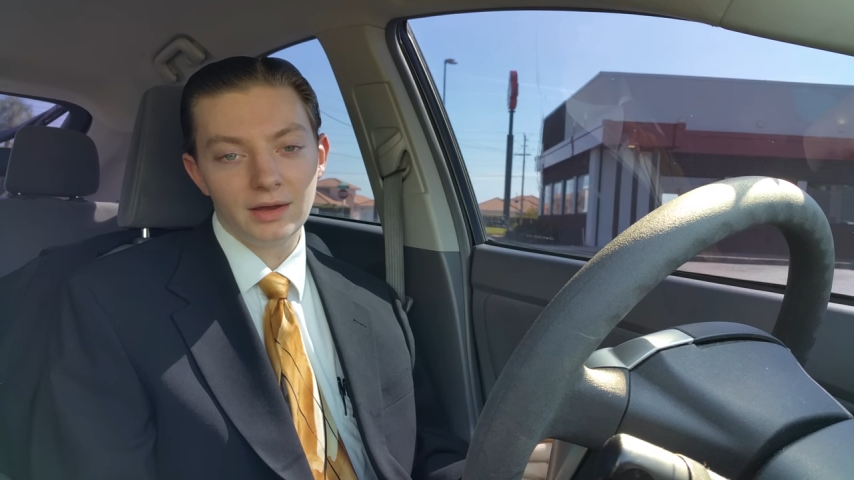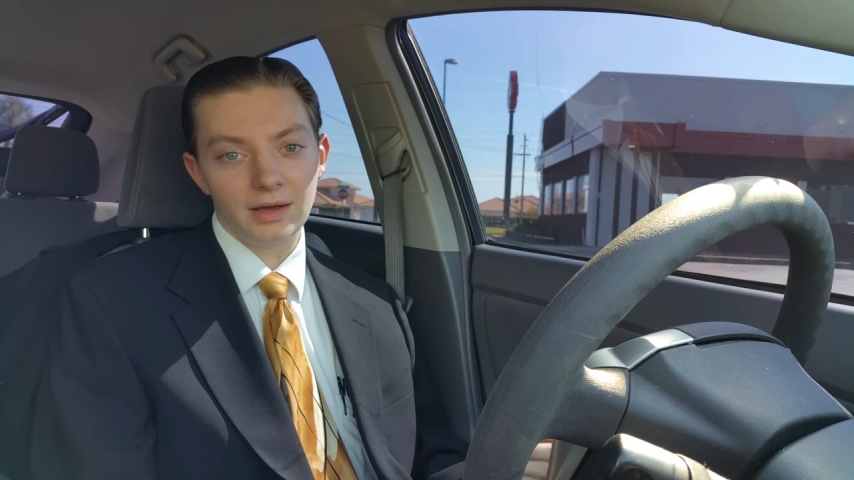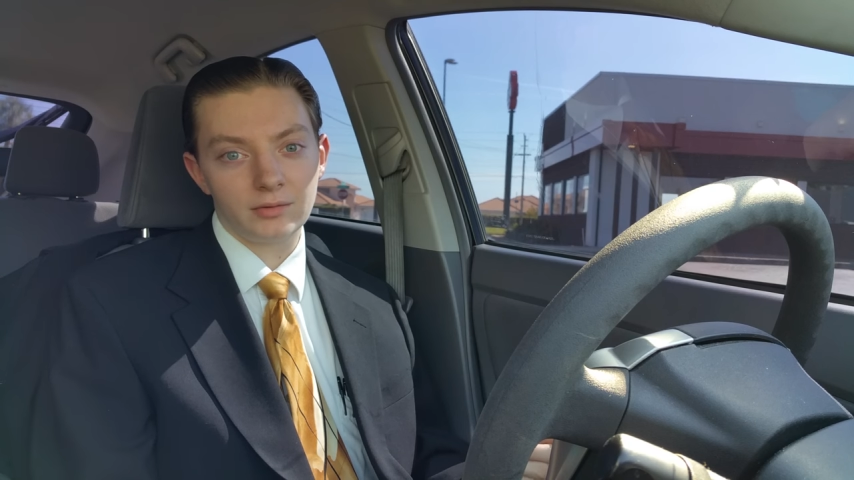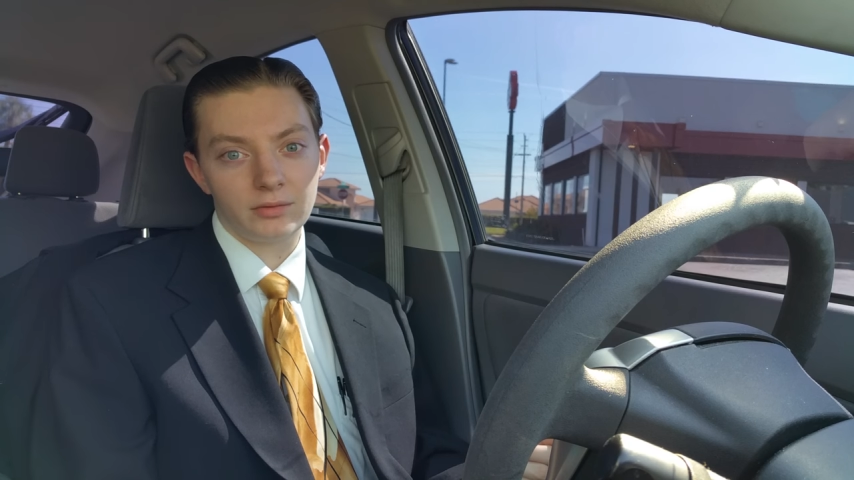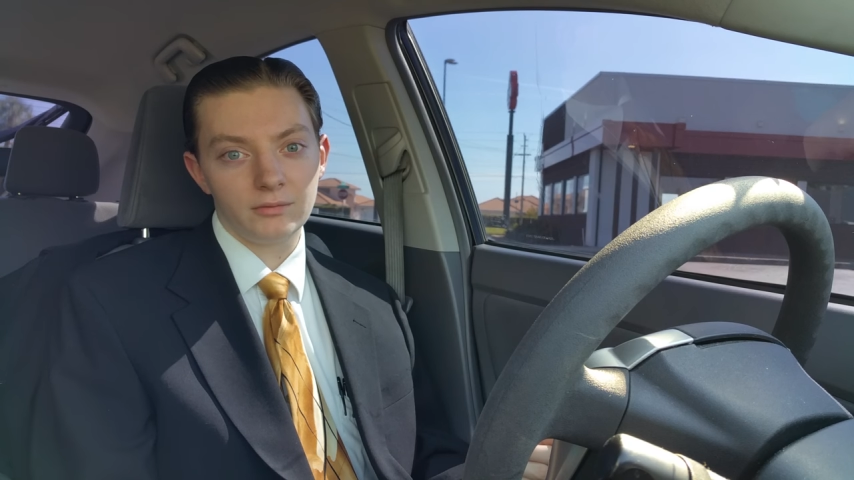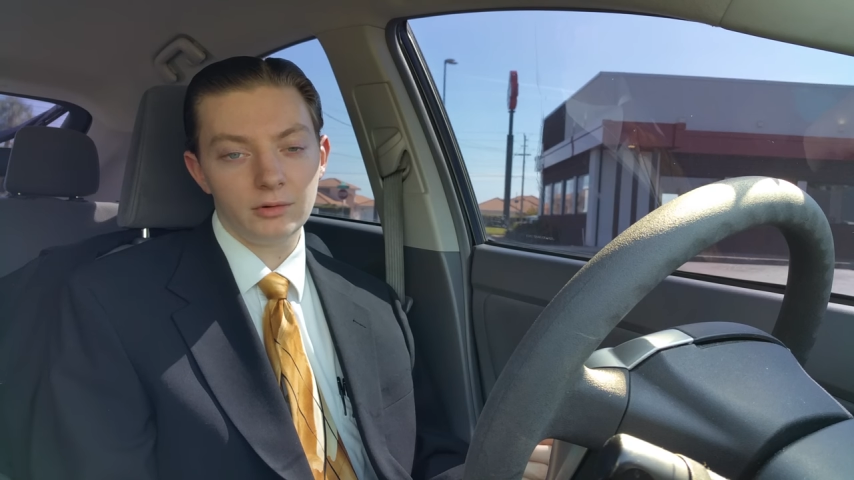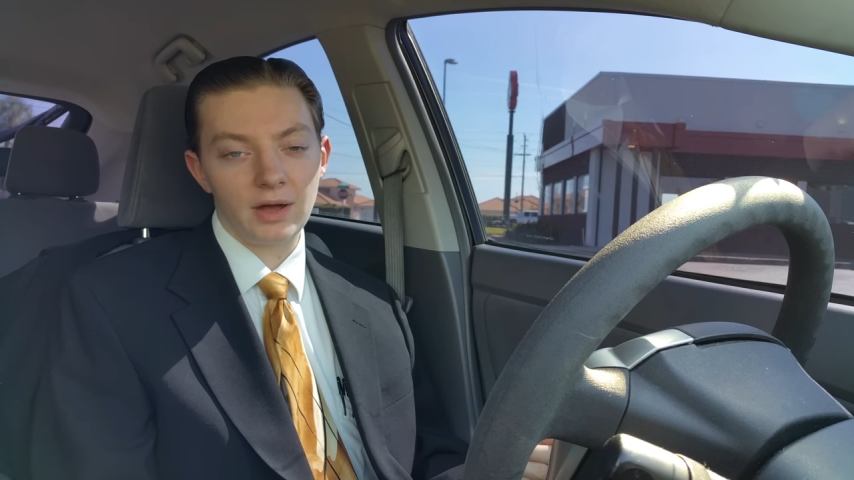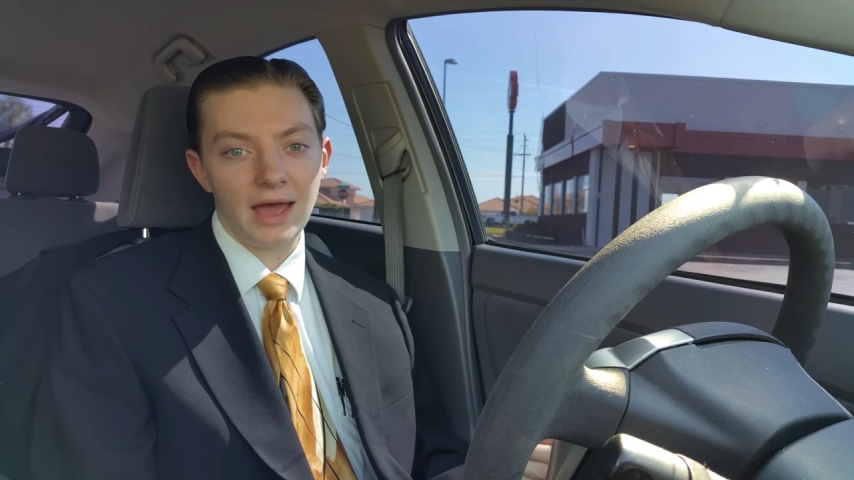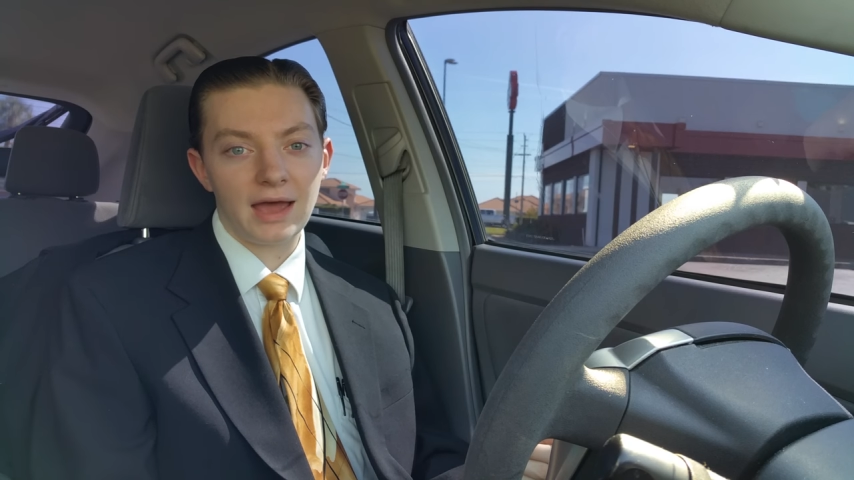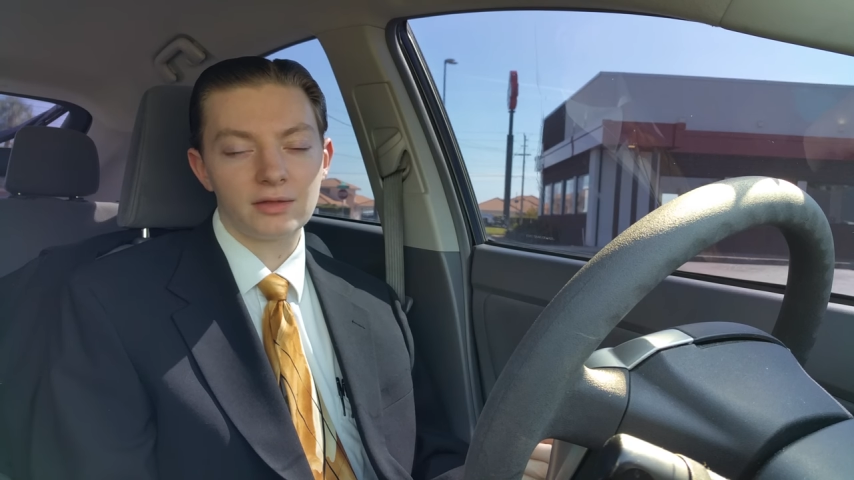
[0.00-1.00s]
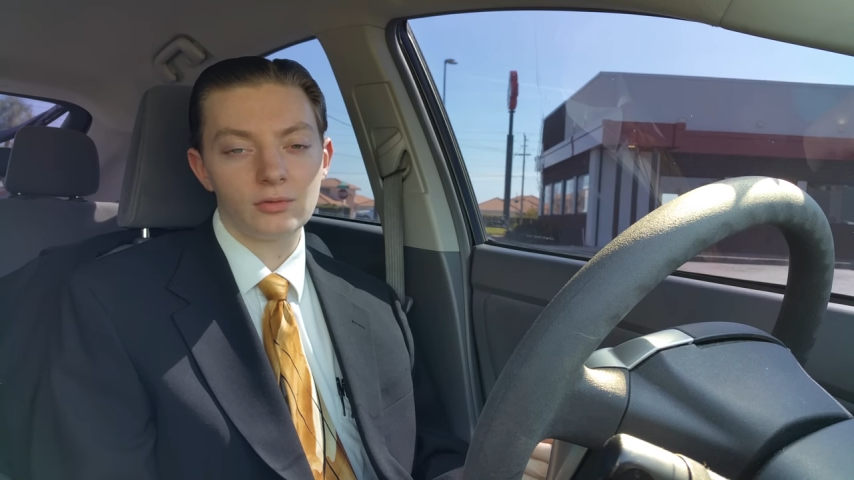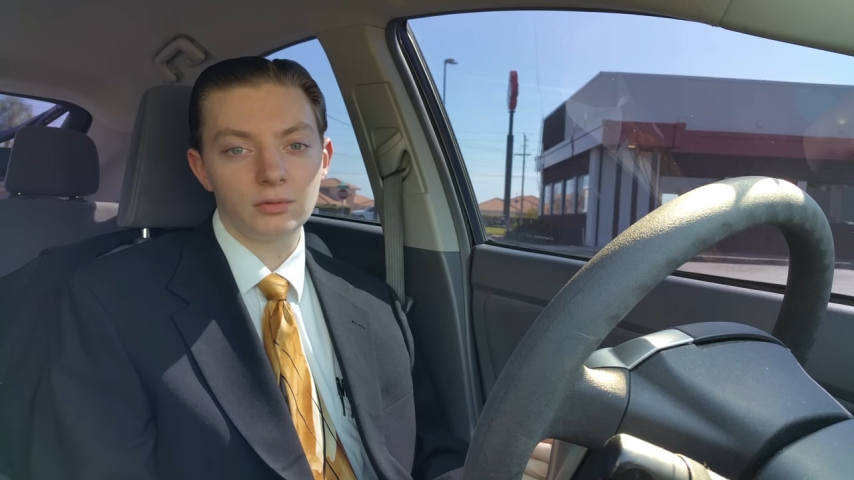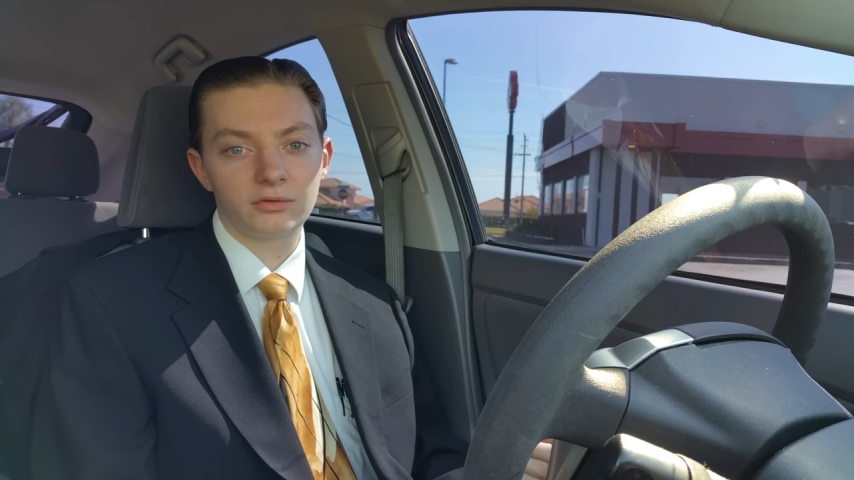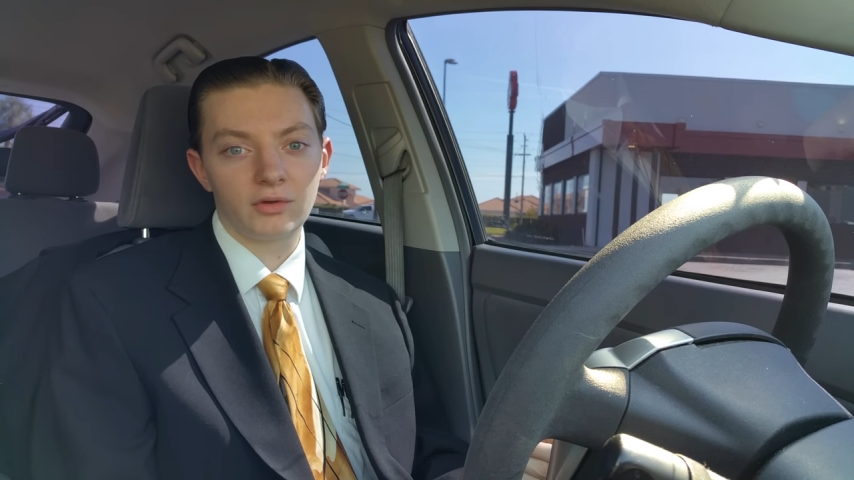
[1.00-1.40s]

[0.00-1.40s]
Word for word: and it was a real hassle